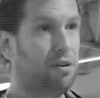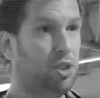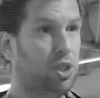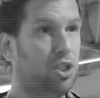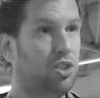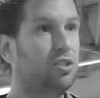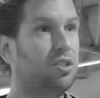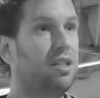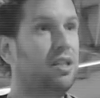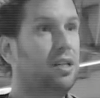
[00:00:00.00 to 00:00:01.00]
repetitions
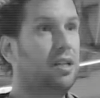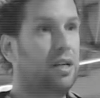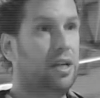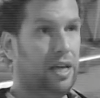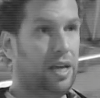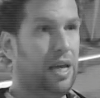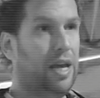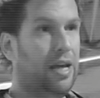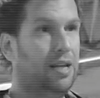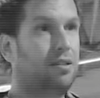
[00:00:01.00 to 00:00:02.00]

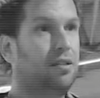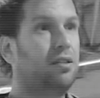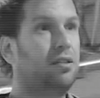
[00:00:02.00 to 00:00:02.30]
at